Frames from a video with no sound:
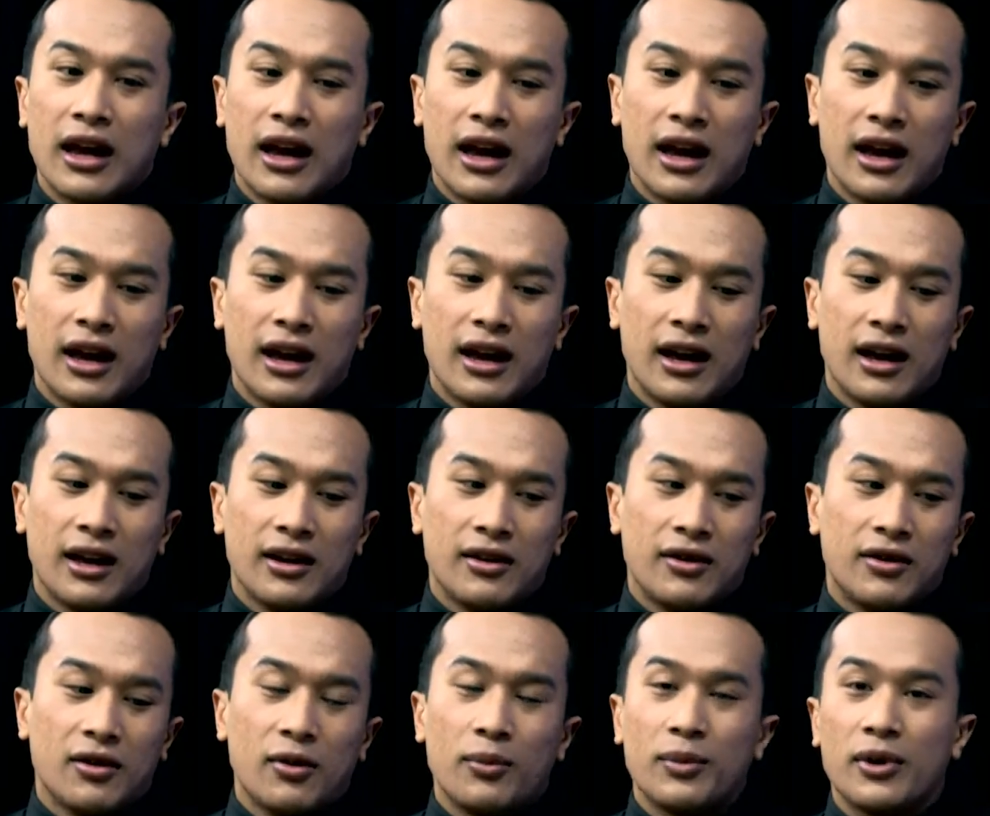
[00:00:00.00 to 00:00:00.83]
And
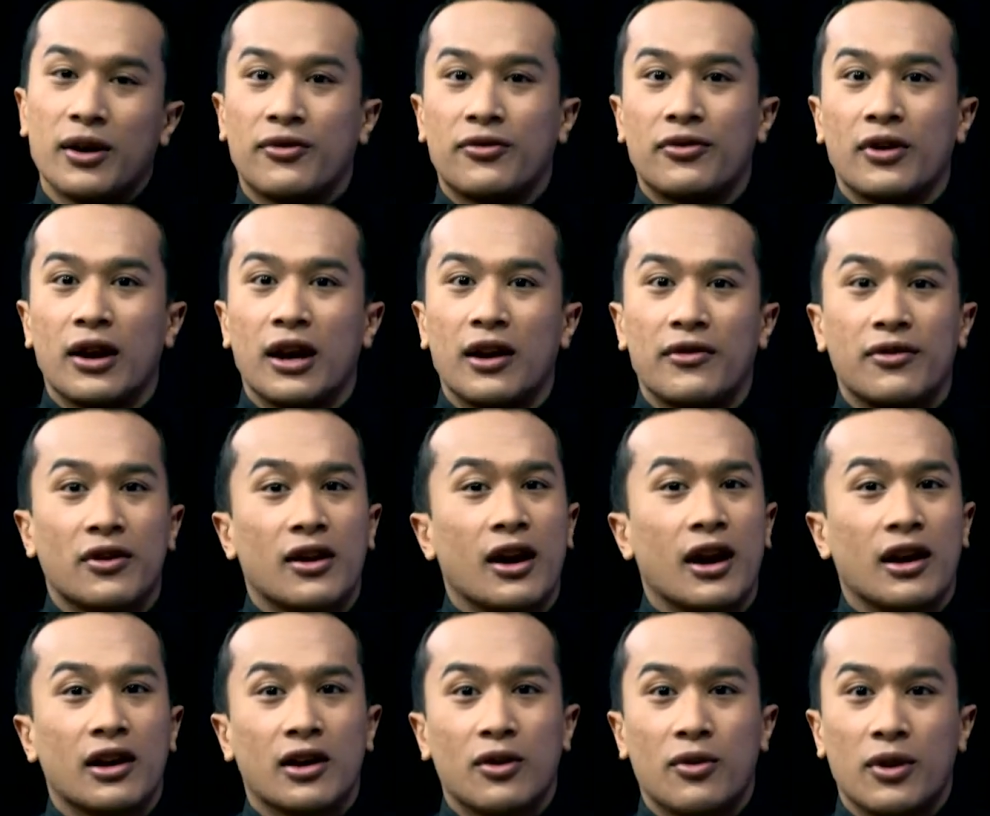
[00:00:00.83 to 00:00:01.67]
don't be afraid. If you got
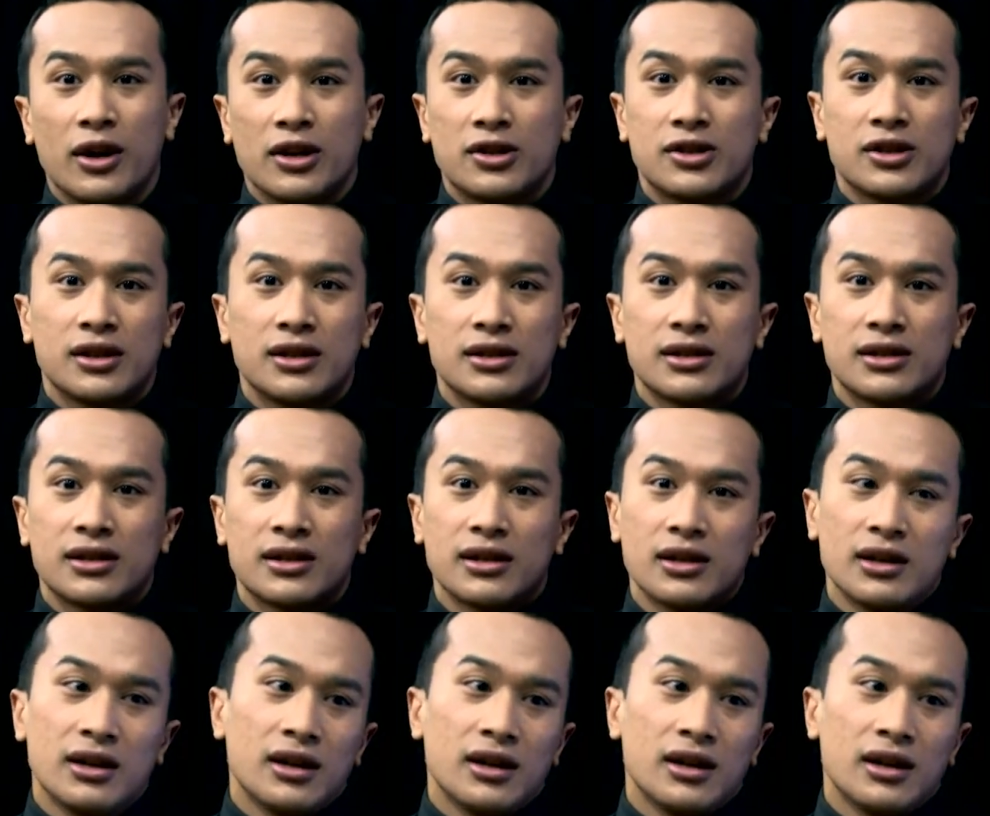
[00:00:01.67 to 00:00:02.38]
any questions,